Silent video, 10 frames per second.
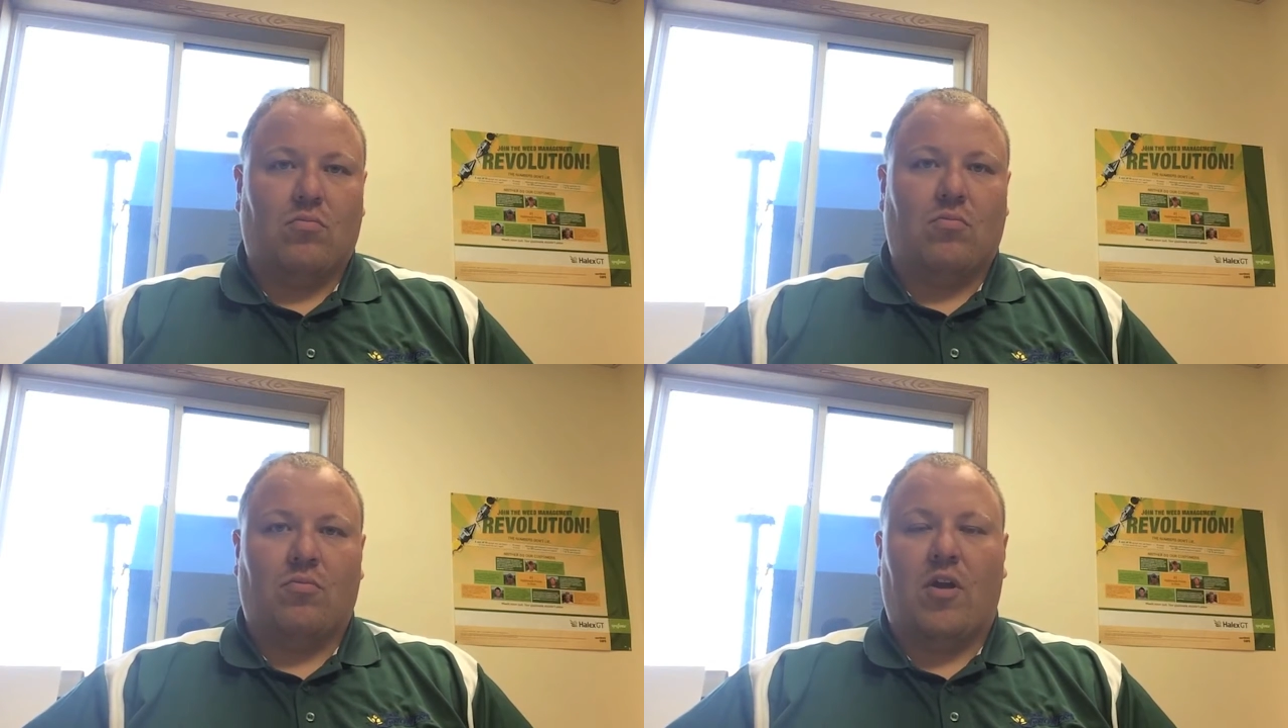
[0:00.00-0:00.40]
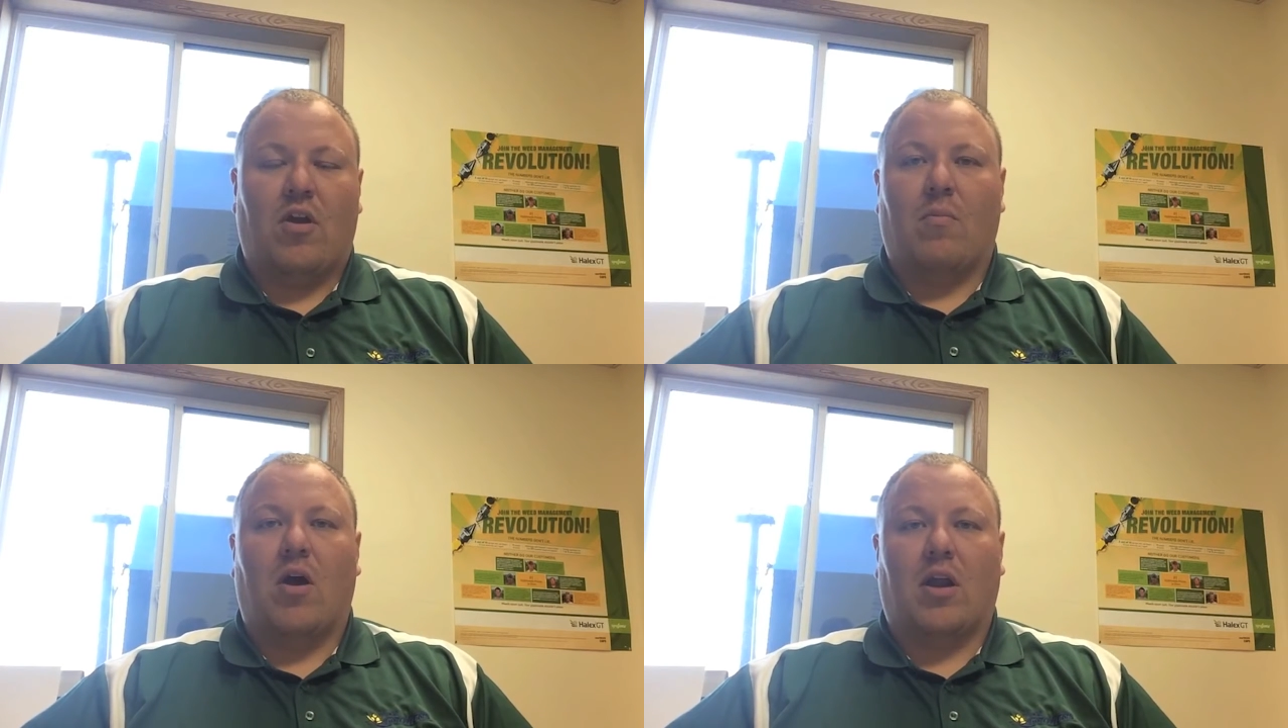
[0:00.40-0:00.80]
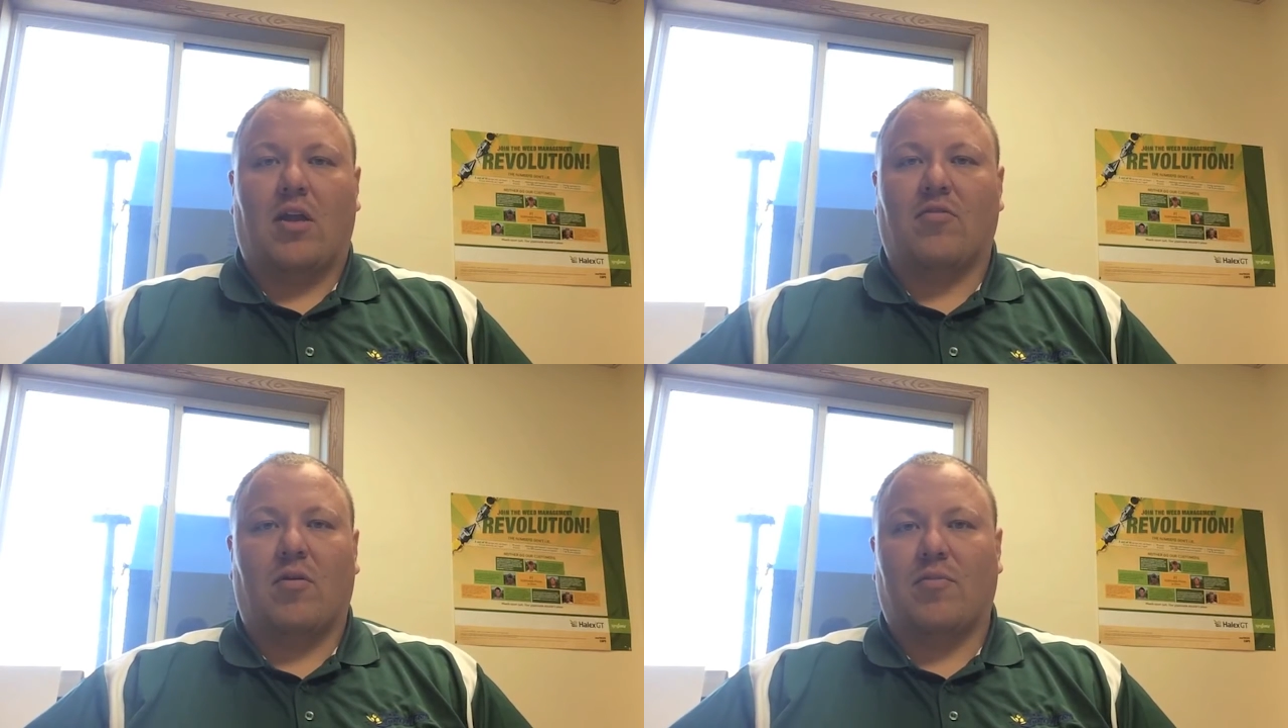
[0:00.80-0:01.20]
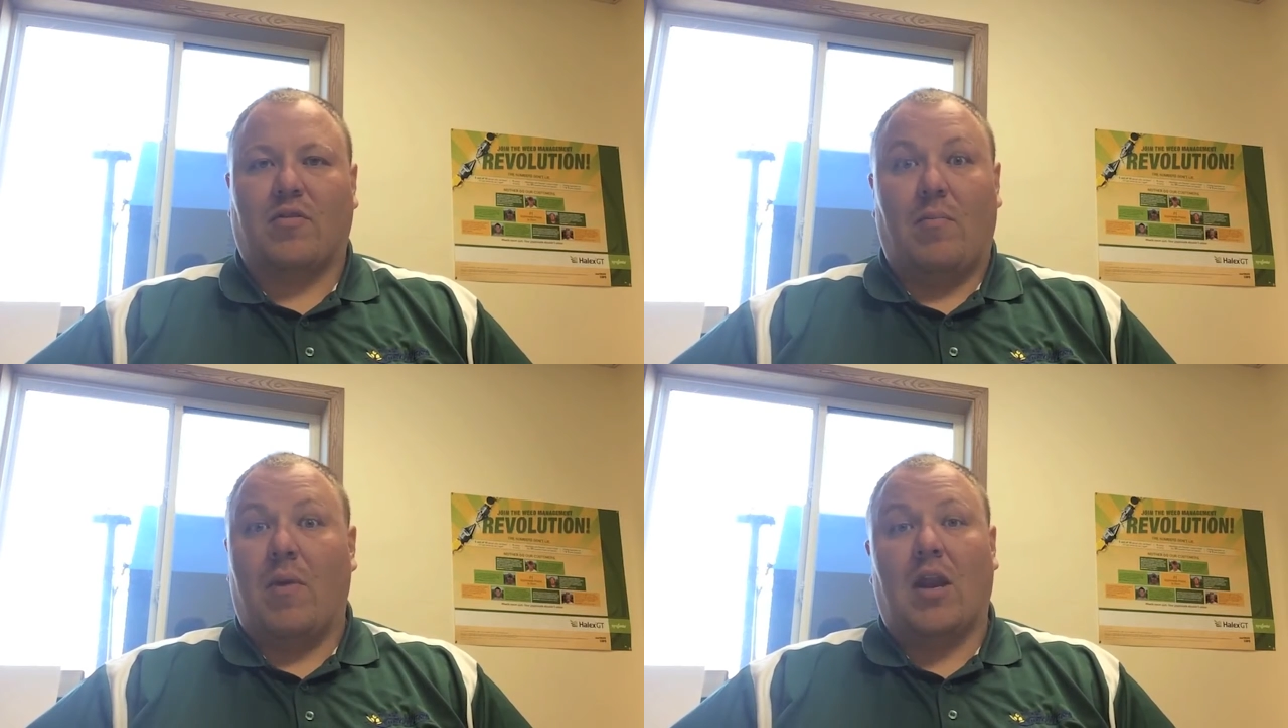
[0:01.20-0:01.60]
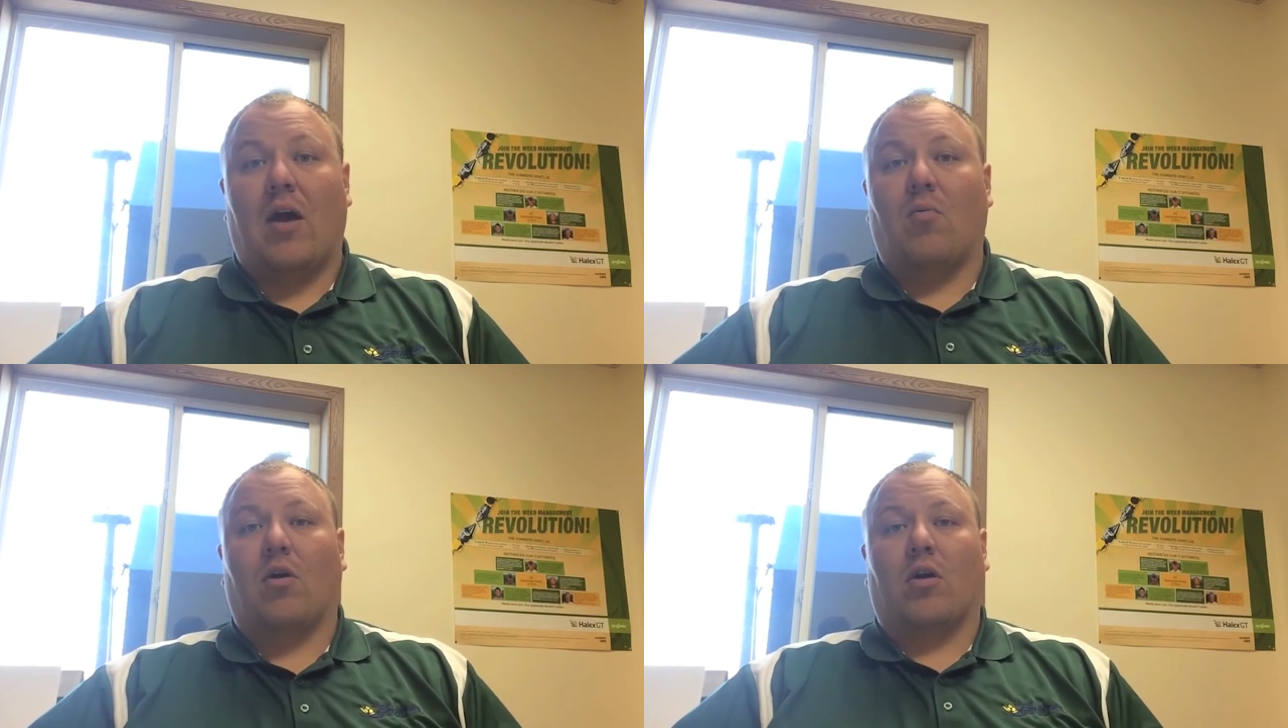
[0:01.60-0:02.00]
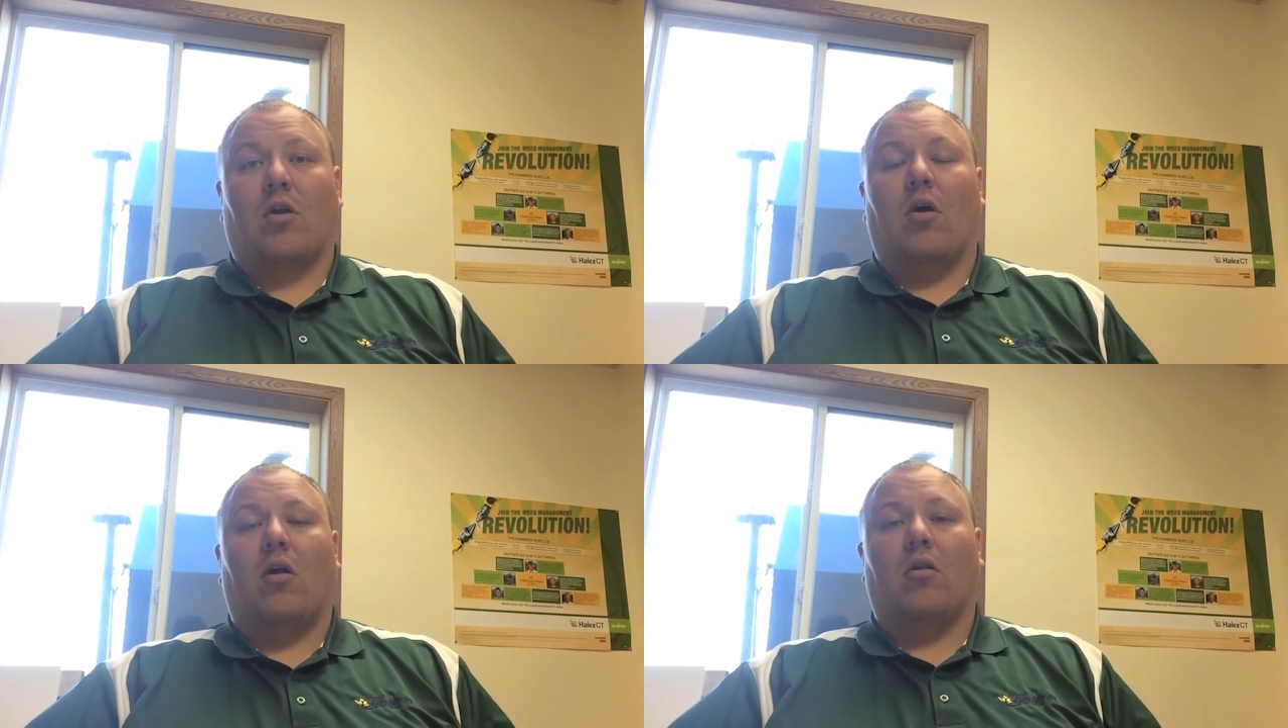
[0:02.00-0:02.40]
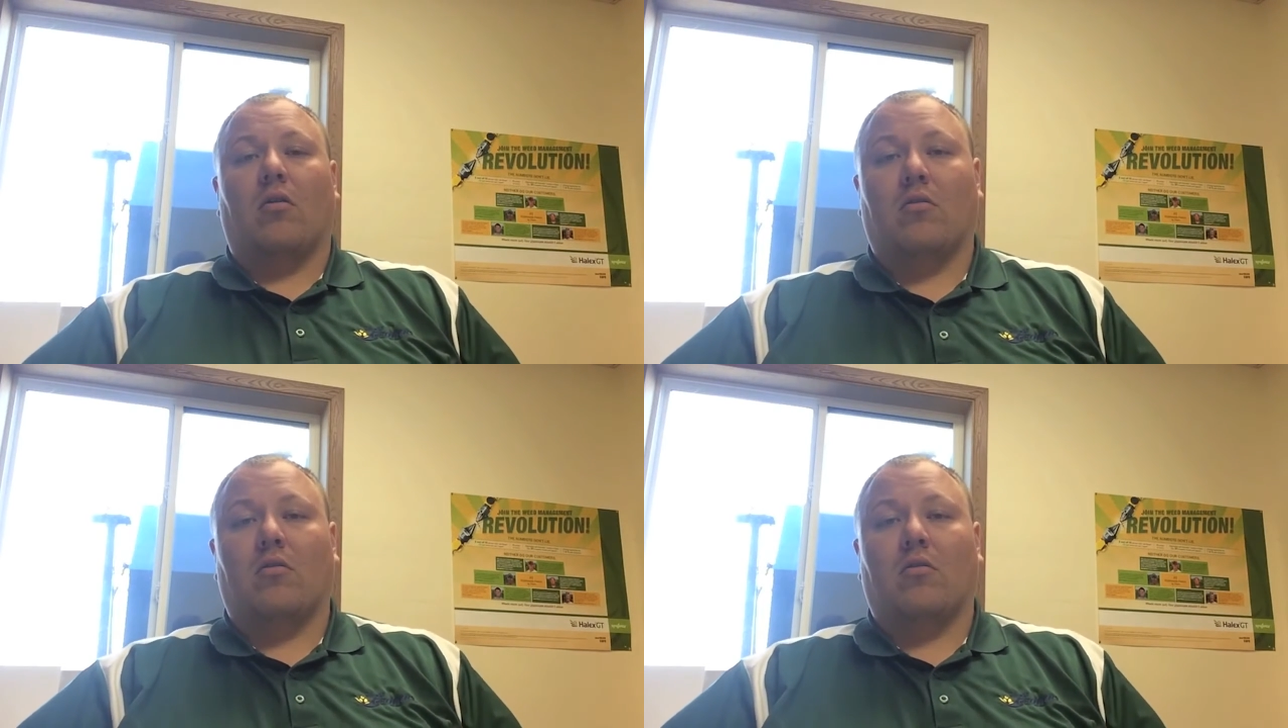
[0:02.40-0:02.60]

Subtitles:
their money on something that may not work at all.